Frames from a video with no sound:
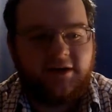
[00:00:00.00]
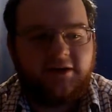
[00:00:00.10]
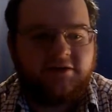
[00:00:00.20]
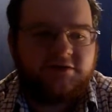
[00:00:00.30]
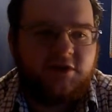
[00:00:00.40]
and
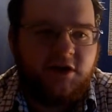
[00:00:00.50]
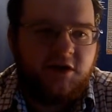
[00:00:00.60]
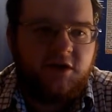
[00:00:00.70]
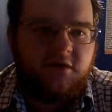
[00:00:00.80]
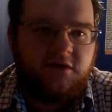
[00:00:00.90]
it is
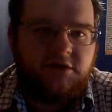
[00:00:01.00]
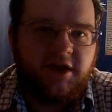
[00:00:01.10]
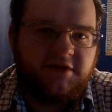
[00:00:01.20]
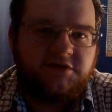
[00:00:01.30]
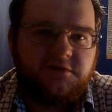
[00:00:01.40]

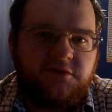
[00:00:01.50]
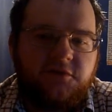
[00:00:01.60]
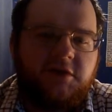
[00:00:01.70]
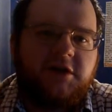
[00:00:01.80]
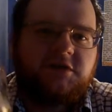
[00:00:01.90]
nice and
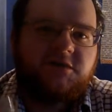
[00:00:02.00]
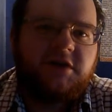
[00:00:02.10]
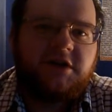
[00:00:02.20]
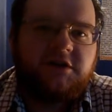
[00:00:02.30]
fruity as well.